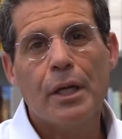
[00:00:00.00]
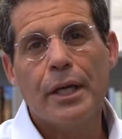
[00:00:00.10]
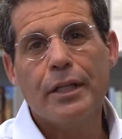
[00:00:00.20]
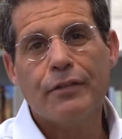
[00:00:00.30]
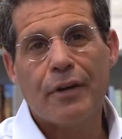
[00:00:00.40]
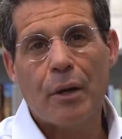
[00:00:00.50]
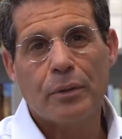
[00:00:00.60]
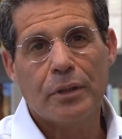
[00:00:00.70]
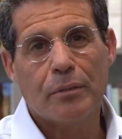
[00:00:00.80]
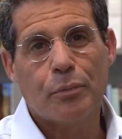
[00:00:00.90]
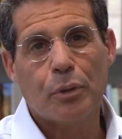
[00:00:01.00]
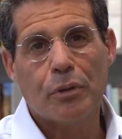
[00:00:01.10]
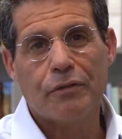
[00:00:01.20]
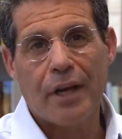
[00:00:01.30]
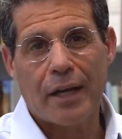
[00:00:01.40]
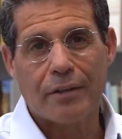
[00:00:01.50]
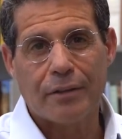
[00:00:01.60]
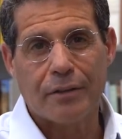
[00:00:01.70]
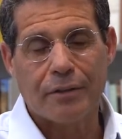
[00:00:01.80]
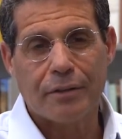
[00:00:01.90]
is found in the book of
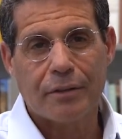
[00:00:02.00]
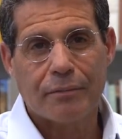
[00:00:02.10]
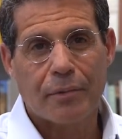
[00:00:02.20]
Exodus.